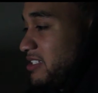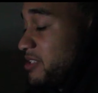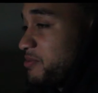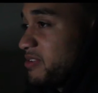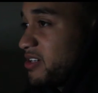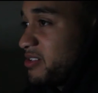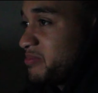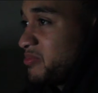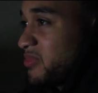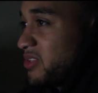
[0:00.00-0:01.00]
give up
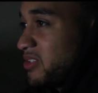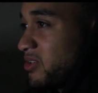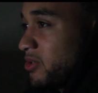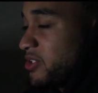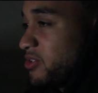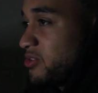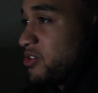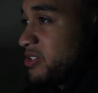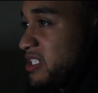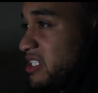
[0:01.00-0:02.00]
on your
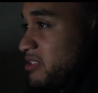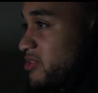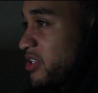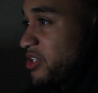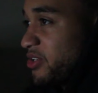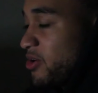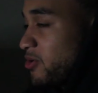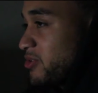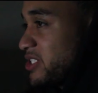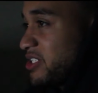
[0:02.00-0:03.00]
dreams, on your
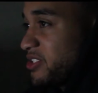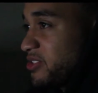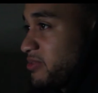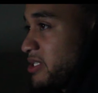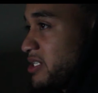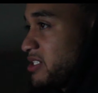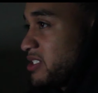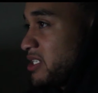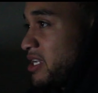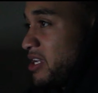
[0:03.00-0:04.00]
goals, and your careers,